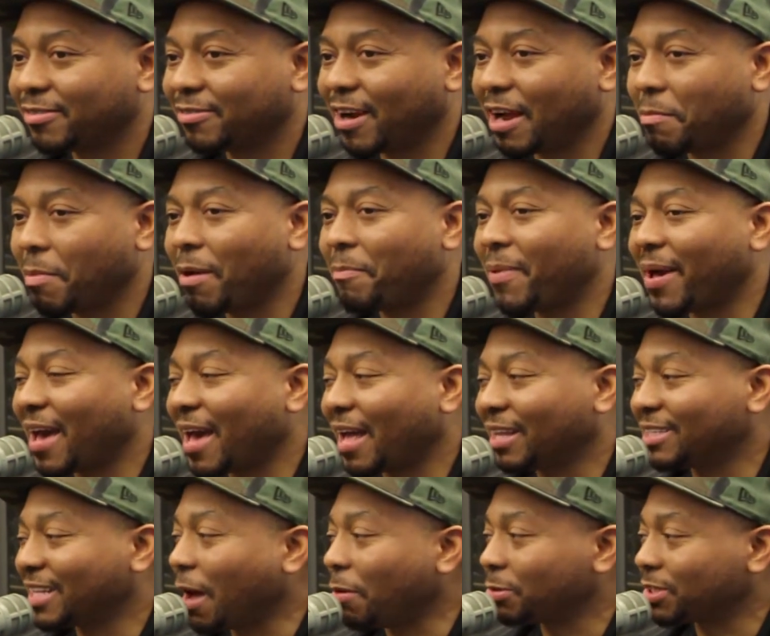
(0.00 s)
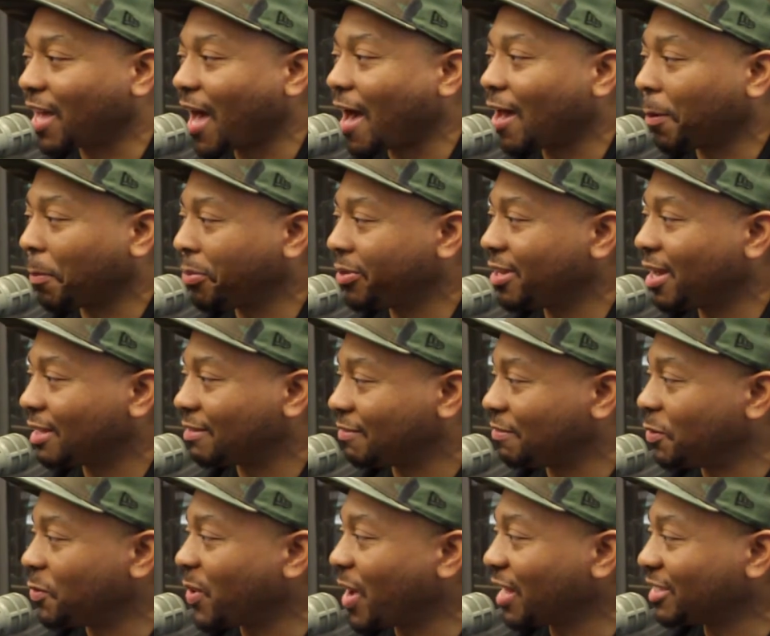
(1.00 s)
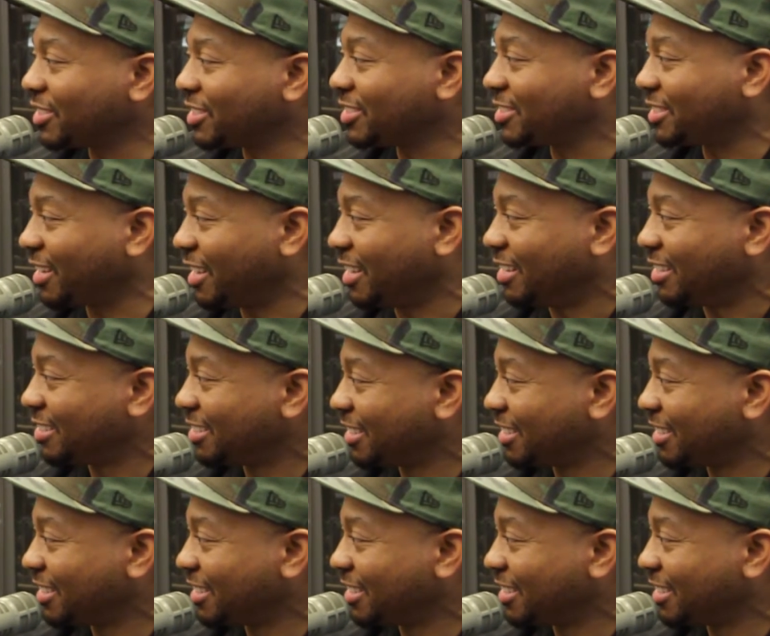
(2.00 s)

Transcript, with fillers: Right, my bad. that was to what I just said.